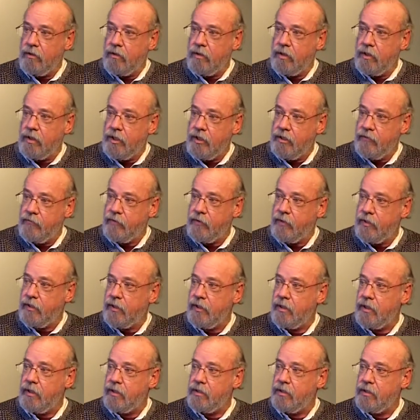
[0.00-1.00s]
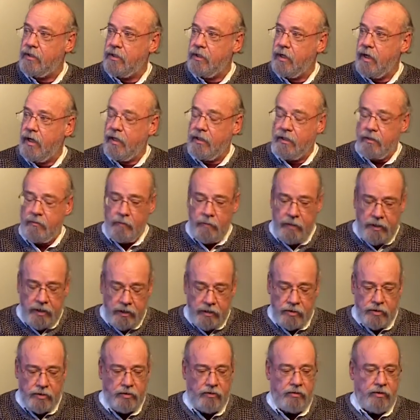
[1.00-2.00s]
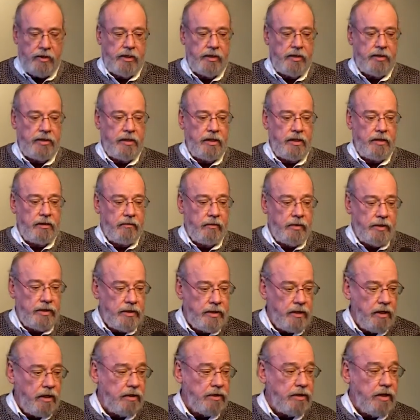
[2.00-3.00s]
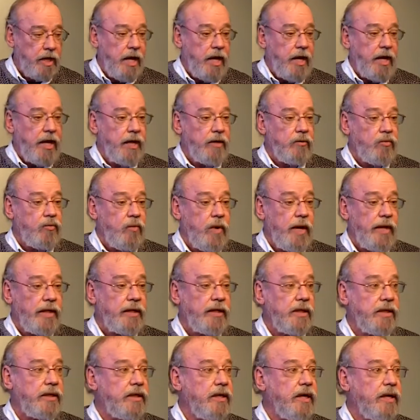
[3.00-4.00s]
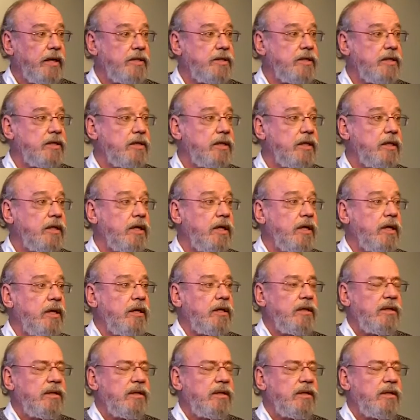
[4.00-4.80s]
the giftedness and the ministries and the results and recognizes it,